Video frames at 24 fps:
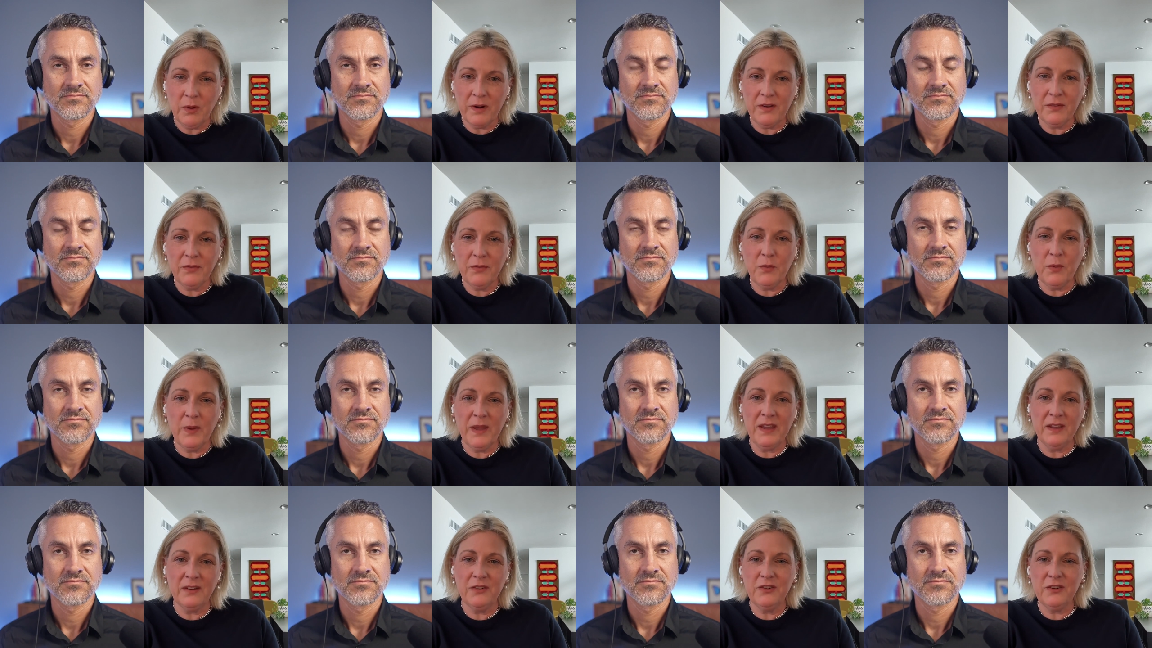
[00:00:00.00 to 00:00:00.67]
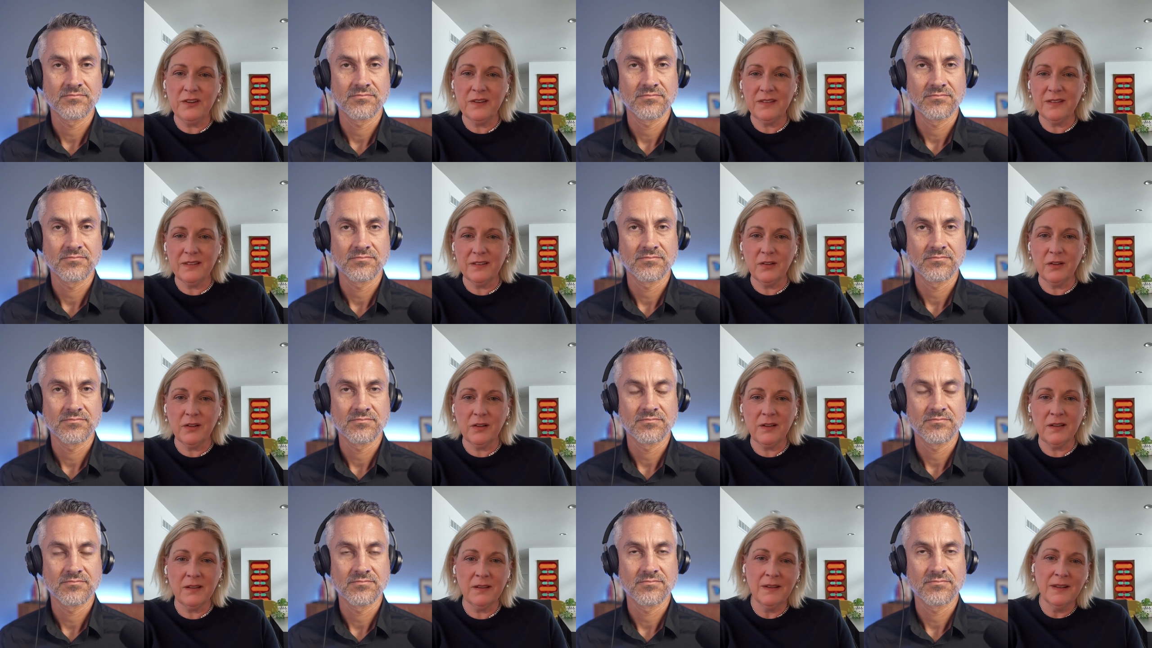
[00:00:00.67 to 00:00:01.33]
Speaker 1: And what if we could just
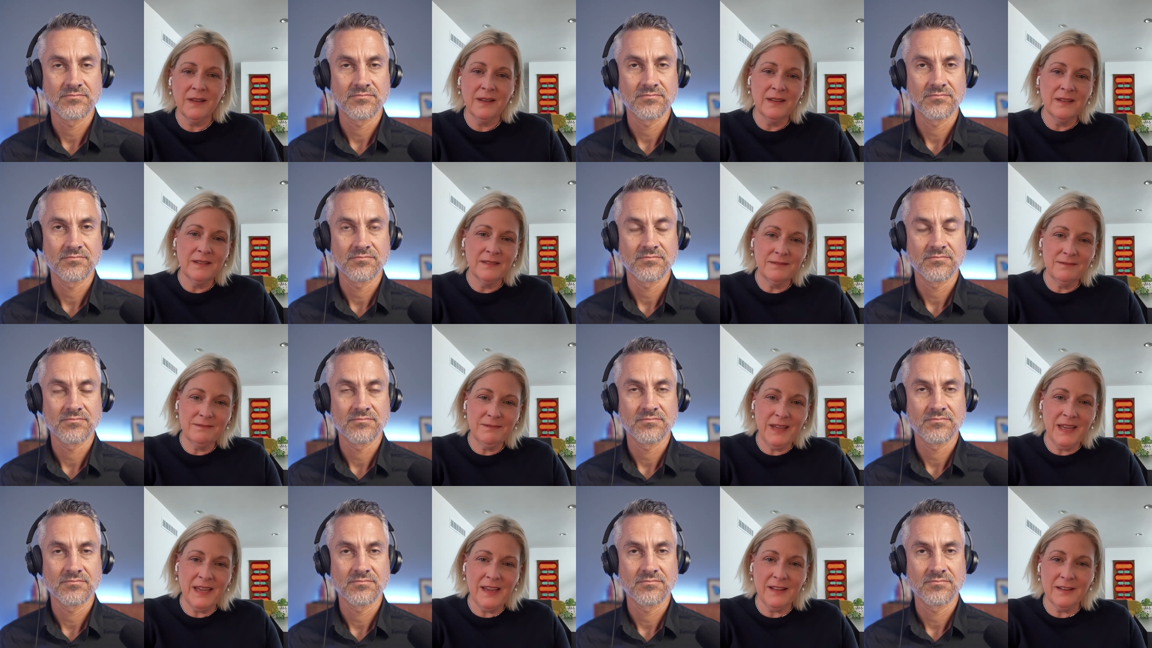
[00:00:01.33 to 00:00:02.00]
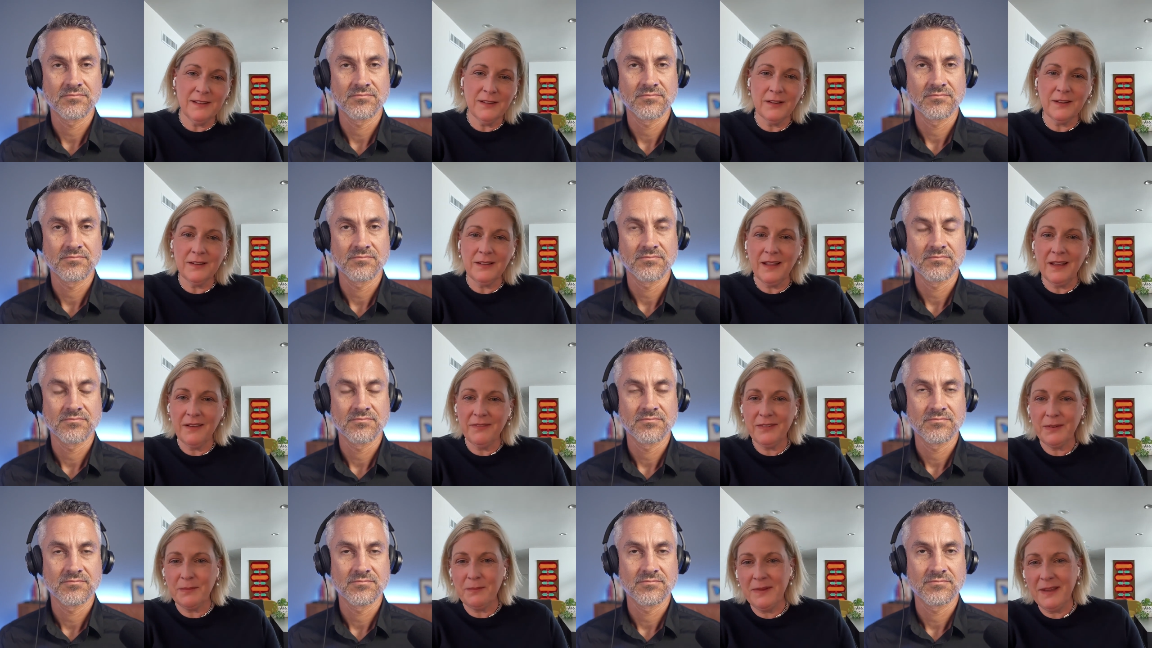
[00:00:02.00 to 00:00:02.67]
look, he could look
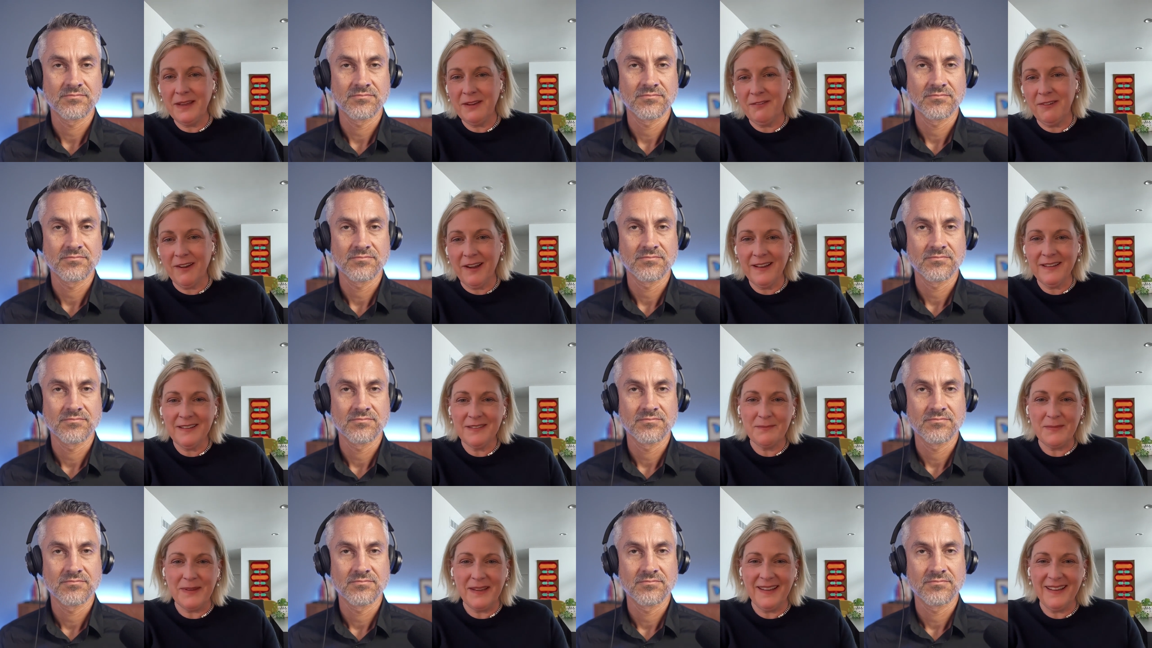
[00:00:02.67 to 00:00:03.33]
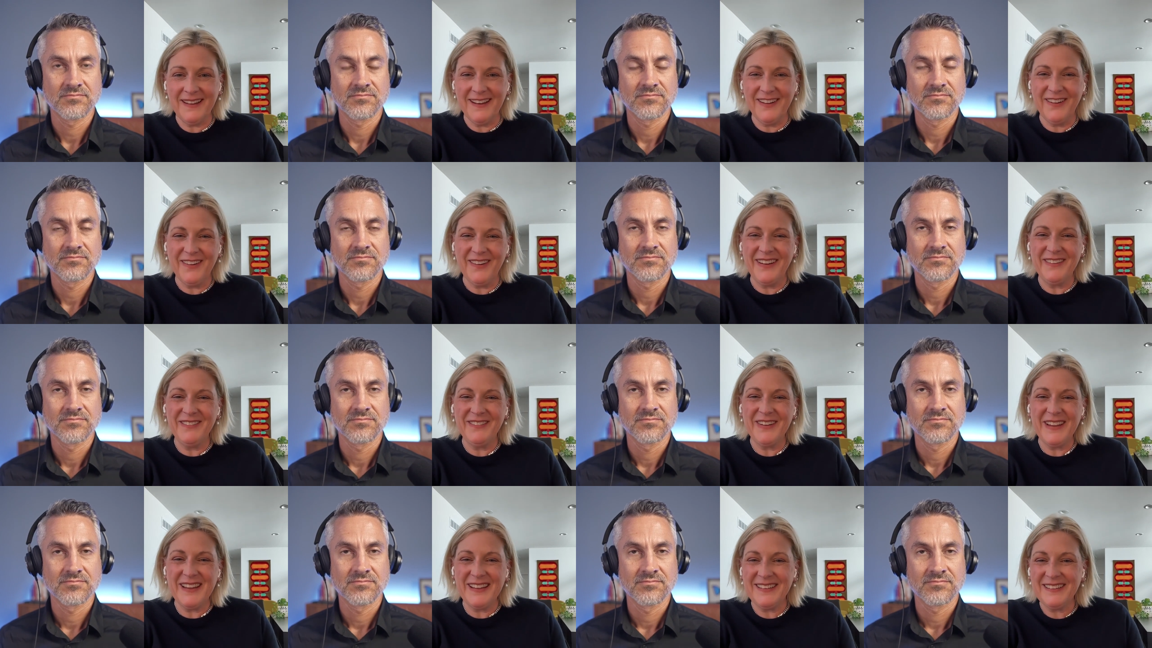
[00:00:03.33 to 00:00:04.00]
left to me, right to me, you know,
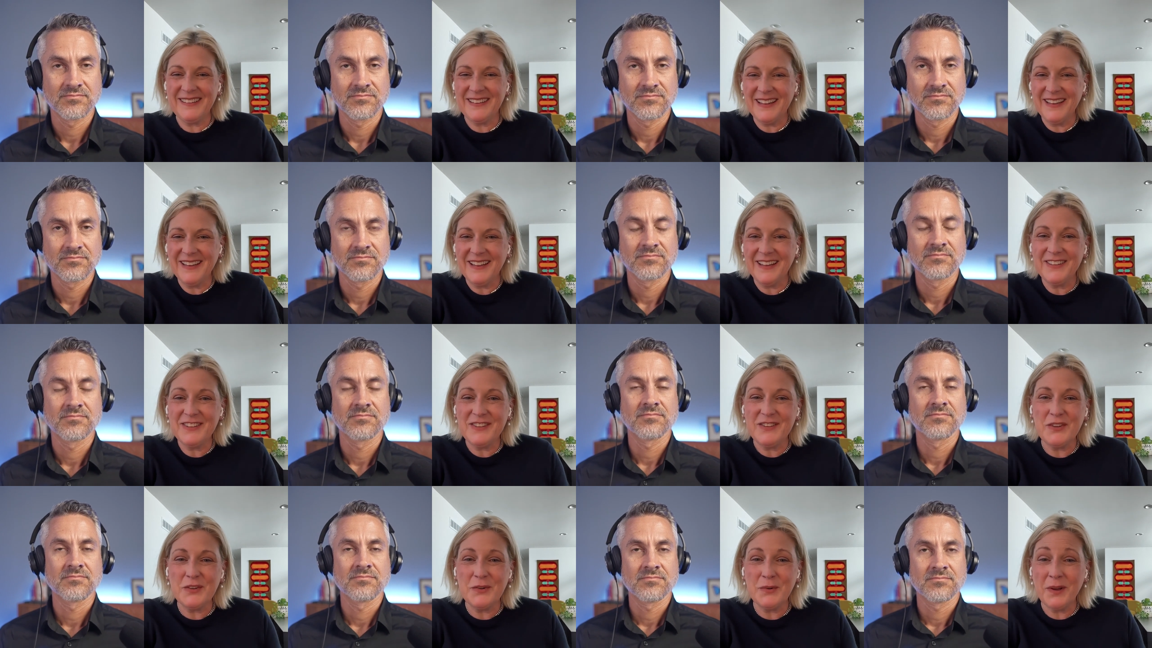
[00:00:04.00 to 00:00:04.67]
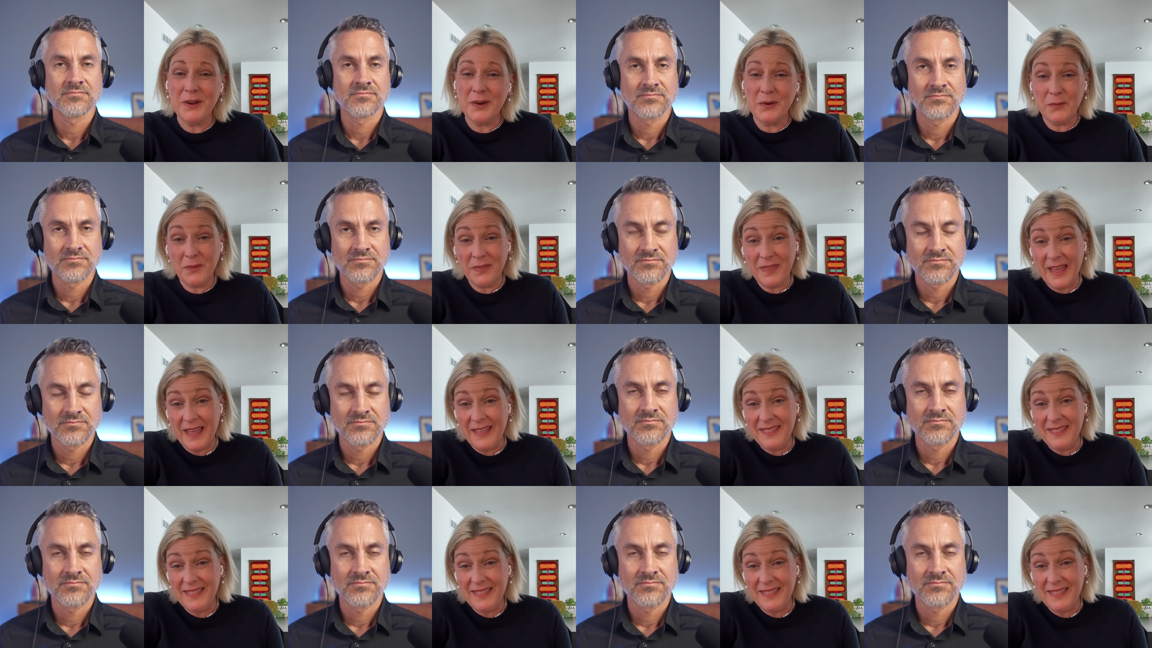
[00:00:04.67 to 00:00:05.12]
and we could say, let's do it.